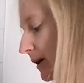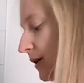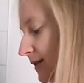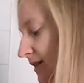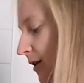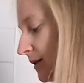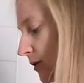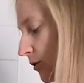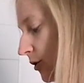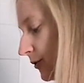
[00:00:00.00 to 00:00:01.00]
because it's
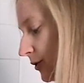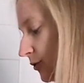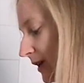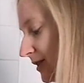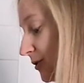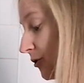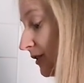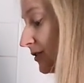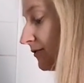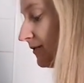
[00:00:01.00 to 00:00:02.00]
only got concentrated
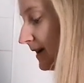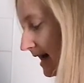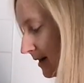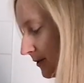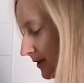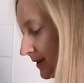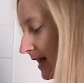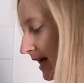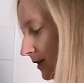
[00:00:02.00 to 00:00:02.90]
orange flowers